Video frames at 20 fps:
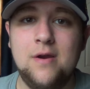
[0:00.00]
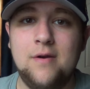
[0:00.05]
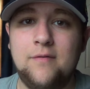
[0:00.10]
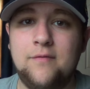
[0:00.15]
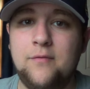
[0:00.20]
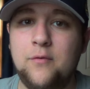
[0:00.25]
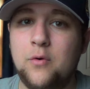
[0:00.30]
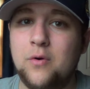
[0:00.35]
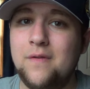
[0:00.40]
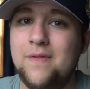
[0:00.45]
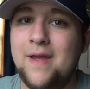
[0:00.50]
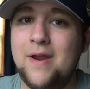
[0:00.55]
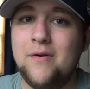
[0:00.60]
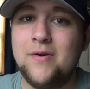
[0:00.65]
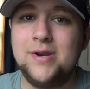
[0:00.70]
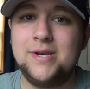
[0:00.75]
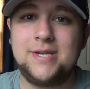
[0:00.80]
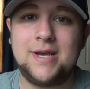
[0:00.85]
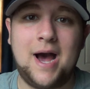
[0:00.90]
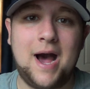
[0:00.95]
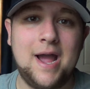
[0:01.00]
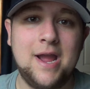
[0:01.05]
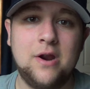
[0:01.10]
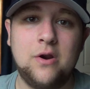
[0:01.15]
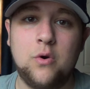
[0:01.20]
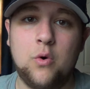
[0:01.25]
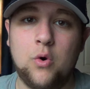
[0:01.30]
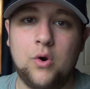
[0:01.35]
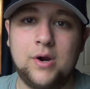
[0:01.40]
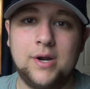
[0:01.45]
for their
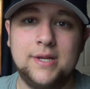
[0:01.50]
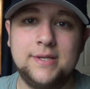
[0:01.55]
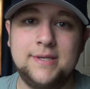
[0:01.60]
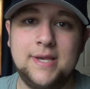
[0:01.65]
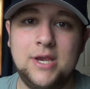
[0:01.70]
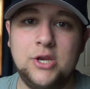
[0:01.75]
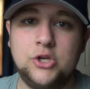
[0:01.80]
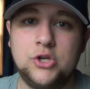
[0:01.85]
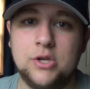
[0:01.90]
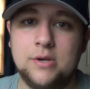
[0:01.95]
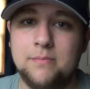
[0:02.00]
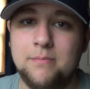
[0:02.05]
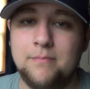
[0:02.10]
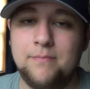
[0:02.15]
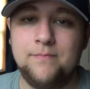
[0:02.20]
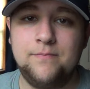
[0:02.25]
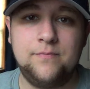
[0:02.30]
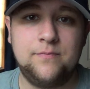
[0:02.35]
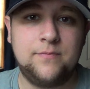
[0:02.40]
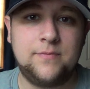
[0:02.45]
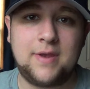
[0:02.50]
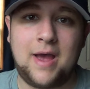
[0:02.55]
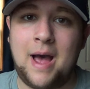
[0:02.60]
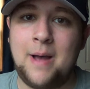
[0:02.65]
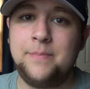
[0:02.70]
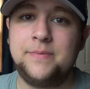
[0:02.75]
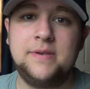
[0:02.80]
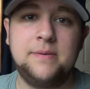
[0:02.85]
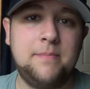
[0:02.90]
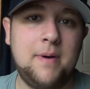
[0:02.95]
entire organization,
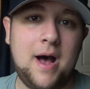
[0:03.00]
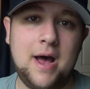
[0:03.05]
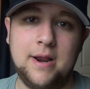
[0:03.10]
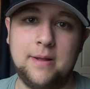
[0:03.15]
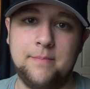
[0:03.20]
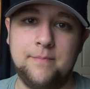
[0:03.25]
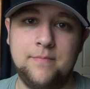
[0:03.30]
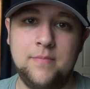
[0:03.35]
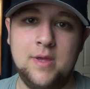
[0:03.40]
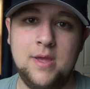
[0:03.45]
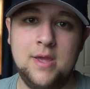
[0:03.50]
top to bottom.